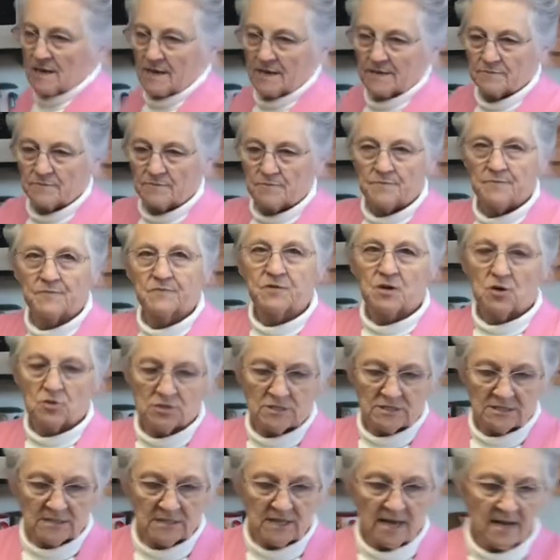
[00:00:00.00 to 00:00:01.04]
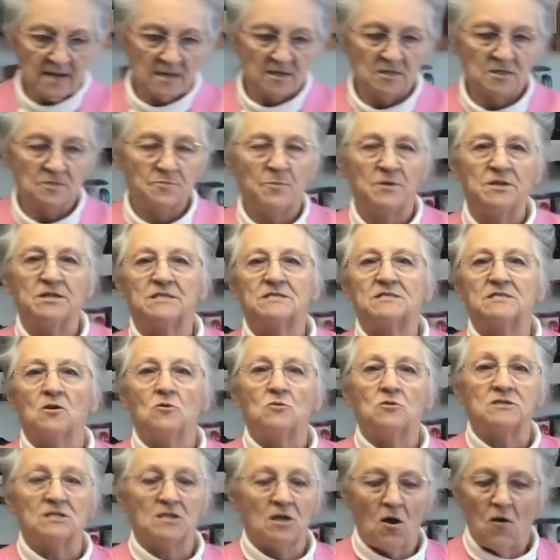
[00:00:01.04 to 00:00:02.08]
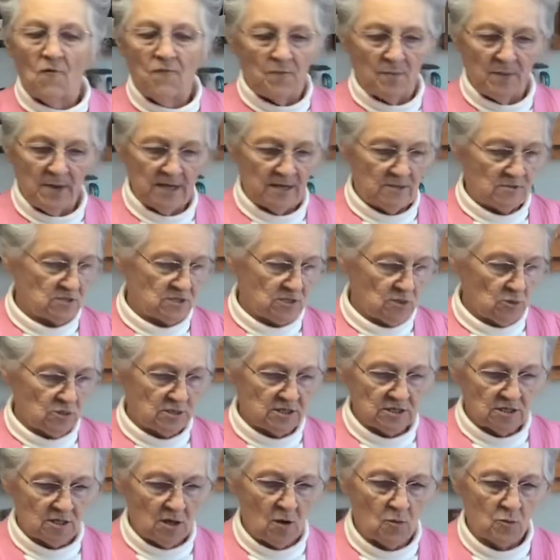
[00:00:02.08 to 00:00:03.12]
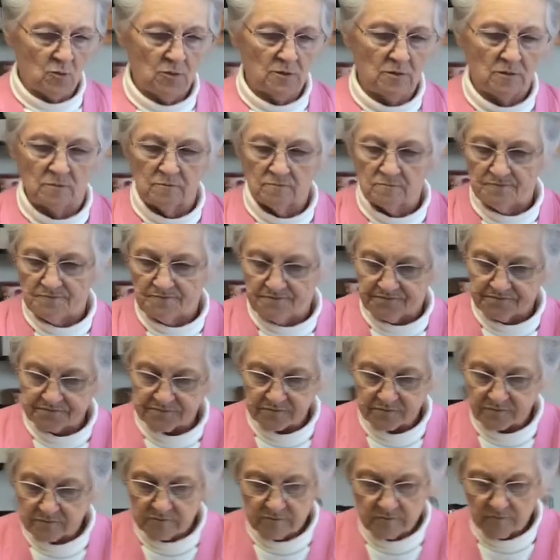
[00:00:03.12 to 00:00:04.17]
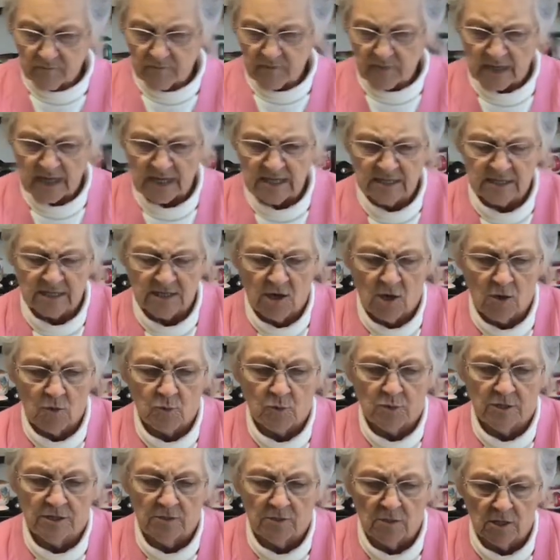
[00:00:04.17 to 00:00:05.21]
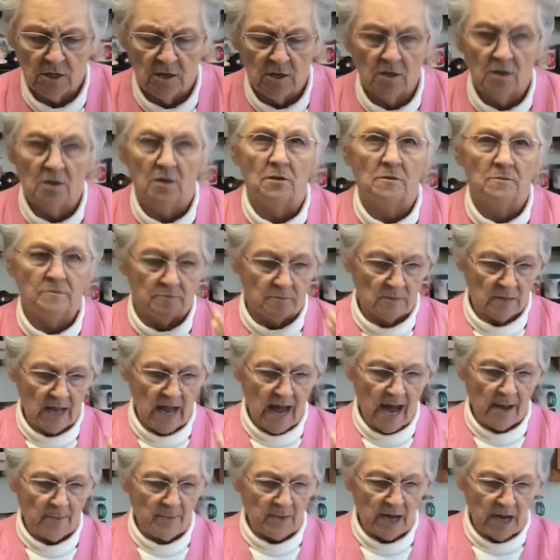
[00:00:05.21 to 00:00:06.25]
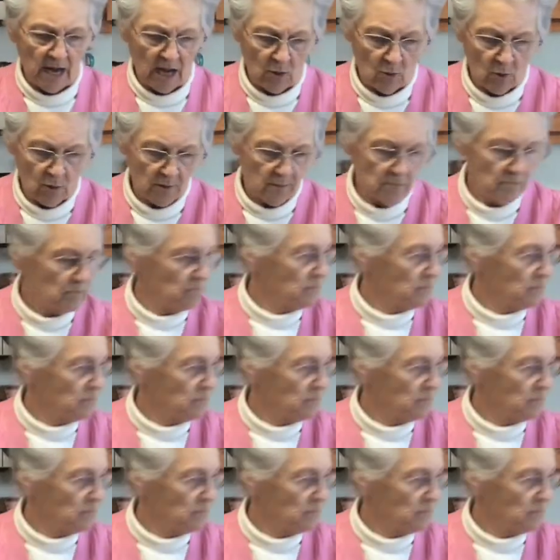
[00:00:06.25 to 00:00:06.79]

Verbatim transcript: like 30 seconds, but it's on soft melt, so it's not real, it's not real uh, high power.